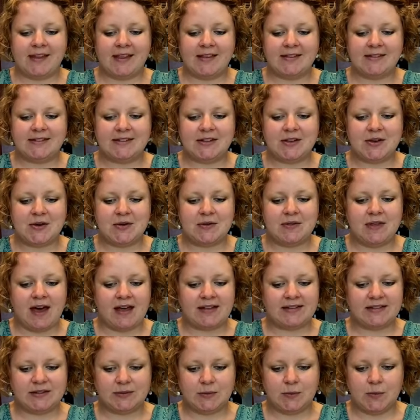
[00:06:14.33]
So
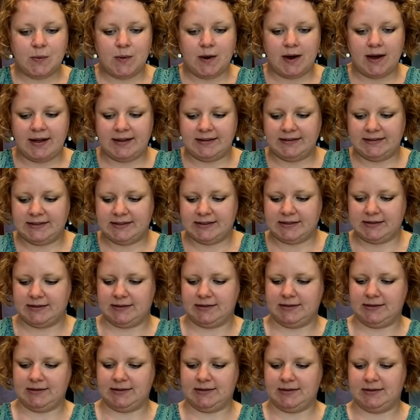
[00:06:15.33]
that's what,
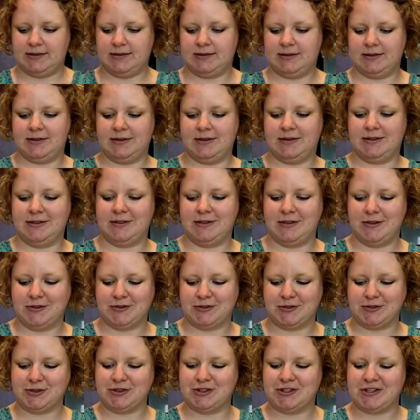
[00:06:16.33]
those
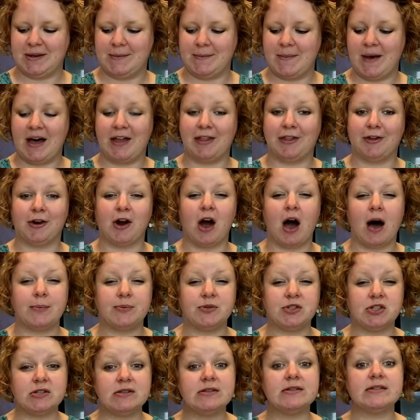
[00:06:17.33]
are some other
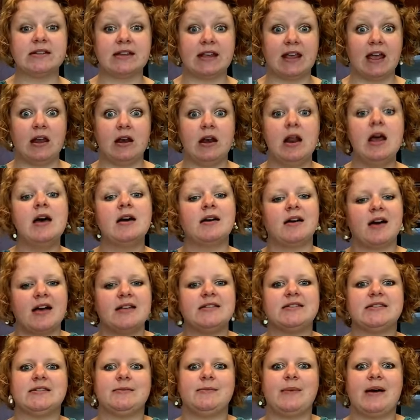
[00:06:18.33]
options. Again,
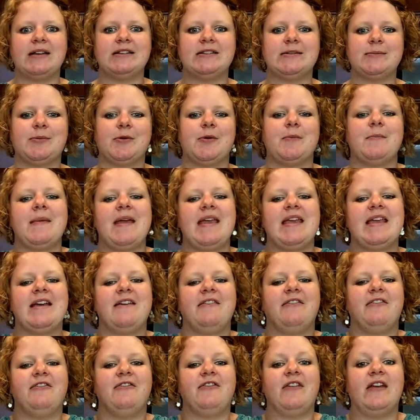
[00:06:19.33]
customizable, make
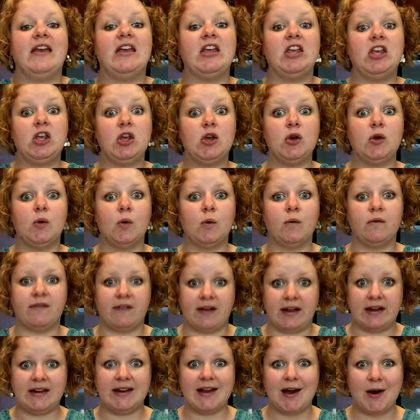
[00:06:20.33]
it fit you,
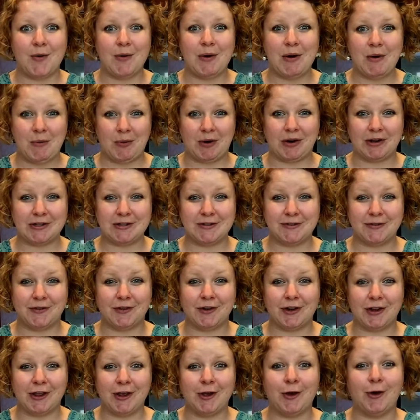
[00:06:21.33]
find out what works for
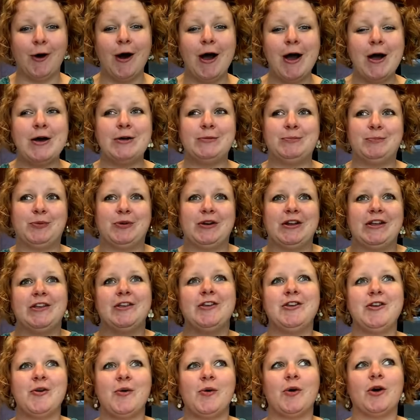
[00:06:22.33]
you, bring
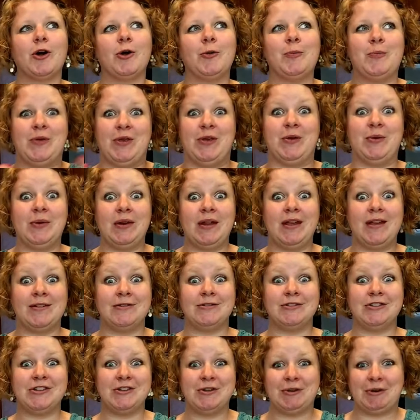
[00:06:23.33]
your beauty
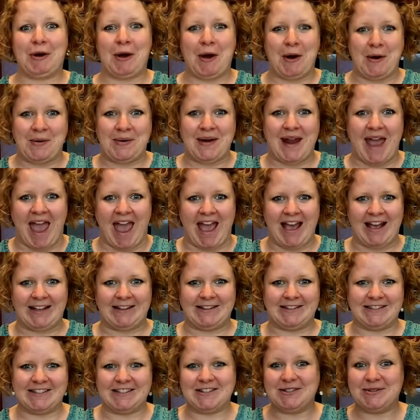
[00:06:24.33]
into your own
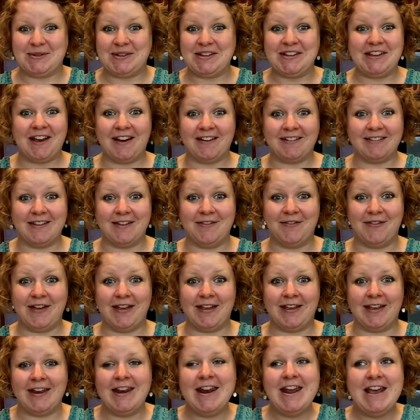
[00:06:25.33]
hands. That's what Young
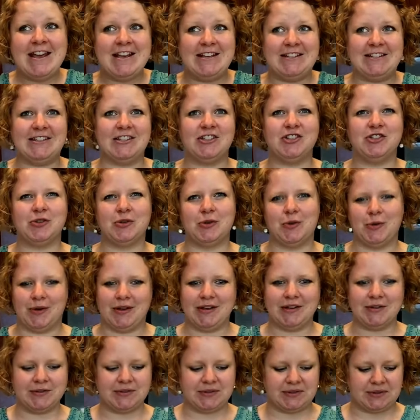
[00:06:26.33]
Living and essential
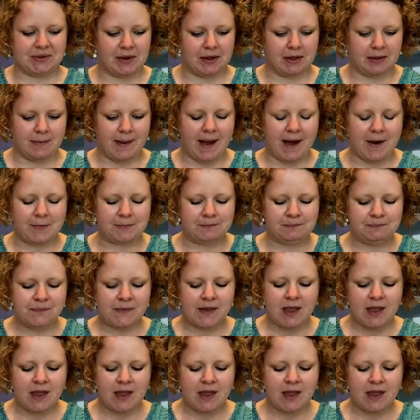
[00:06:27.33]
oils are all about.